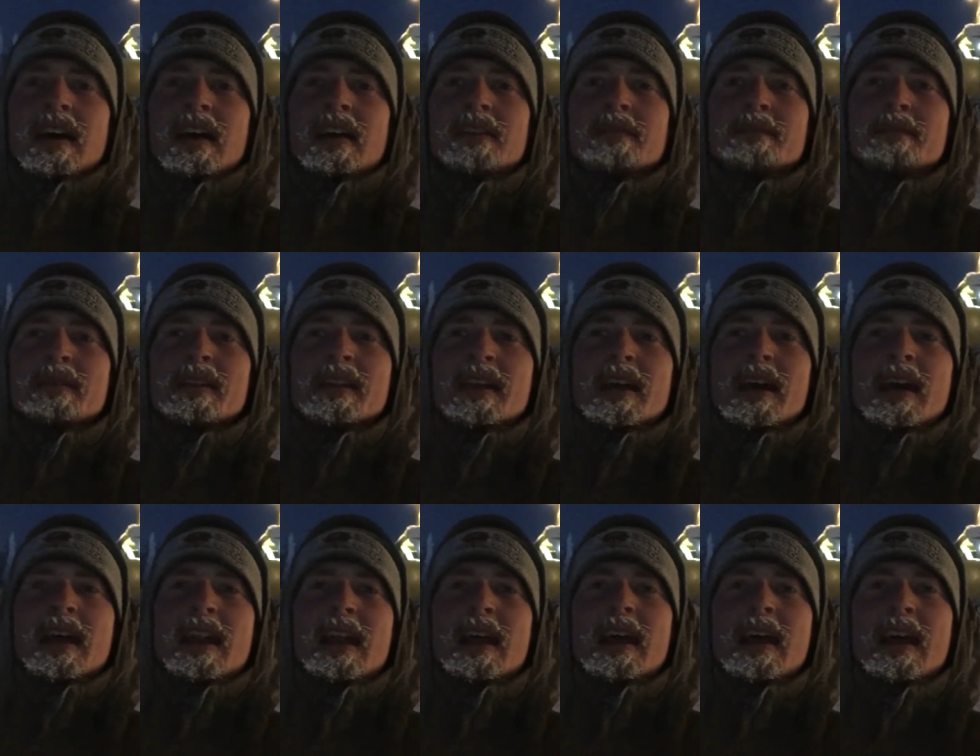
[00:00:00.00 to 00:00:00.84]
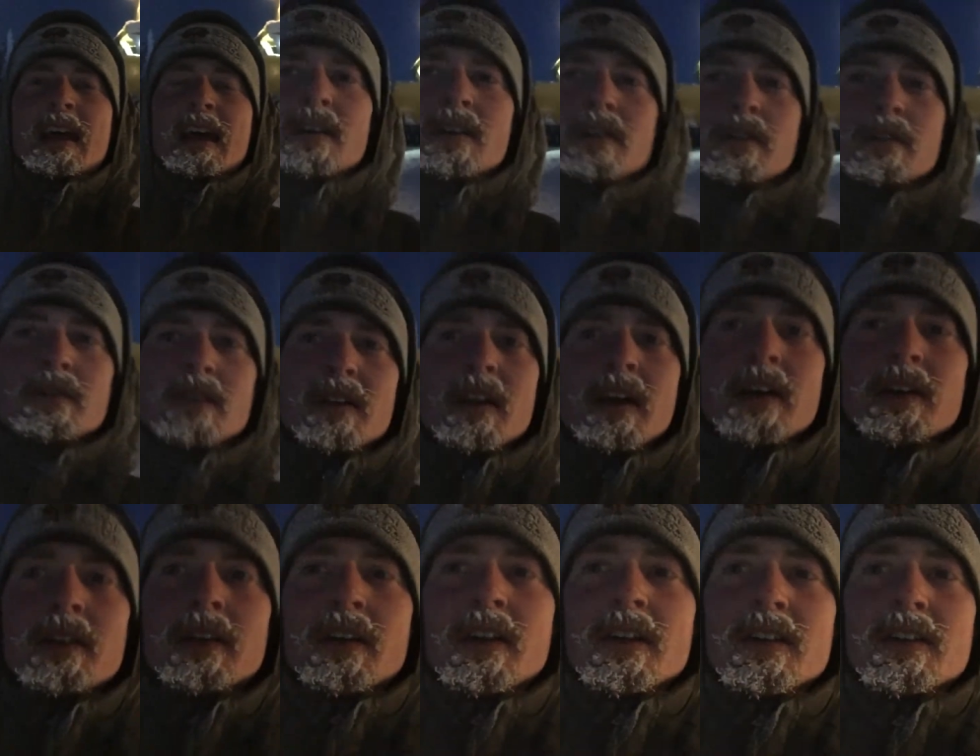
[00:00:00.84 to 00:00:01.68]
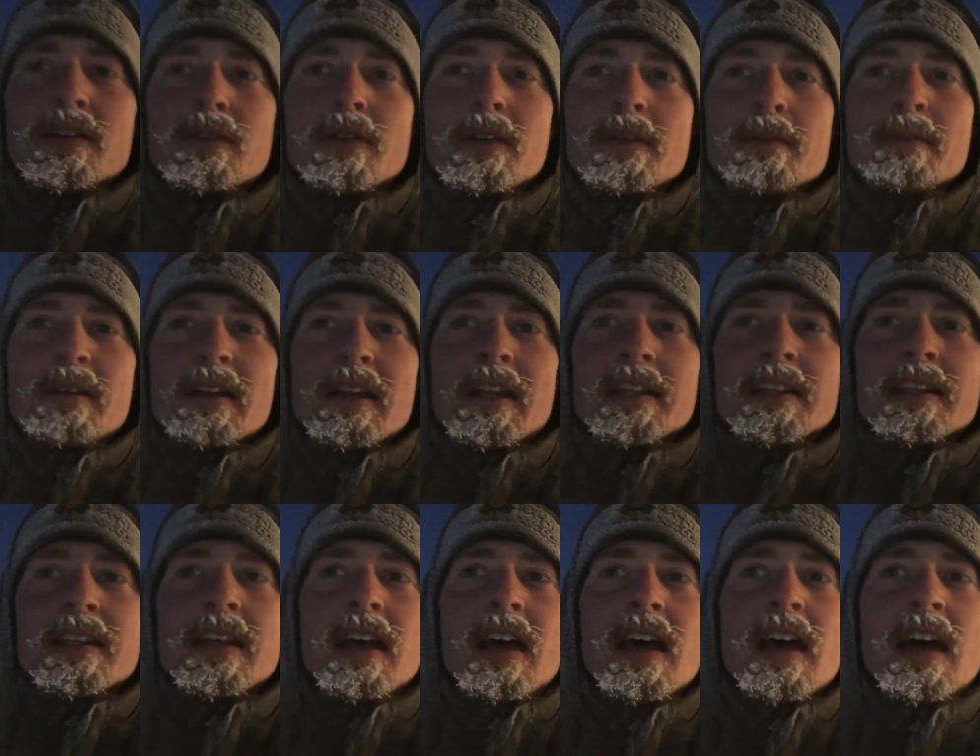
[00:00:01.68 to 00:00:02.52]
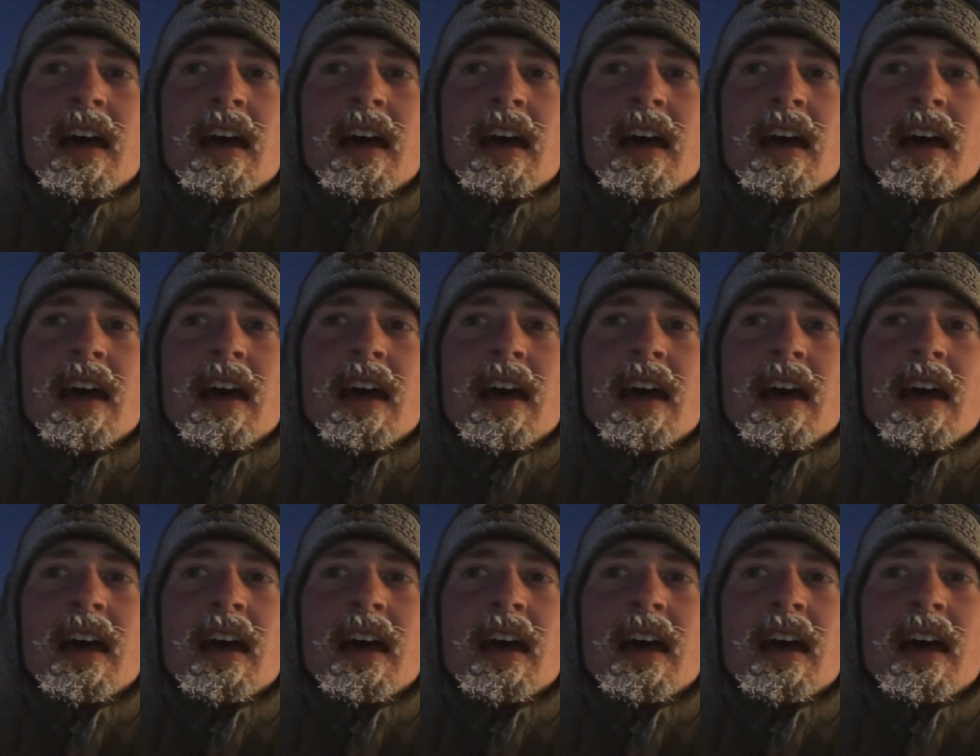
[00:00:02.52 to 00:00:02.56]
It's my dad. One hour and 20 minutes.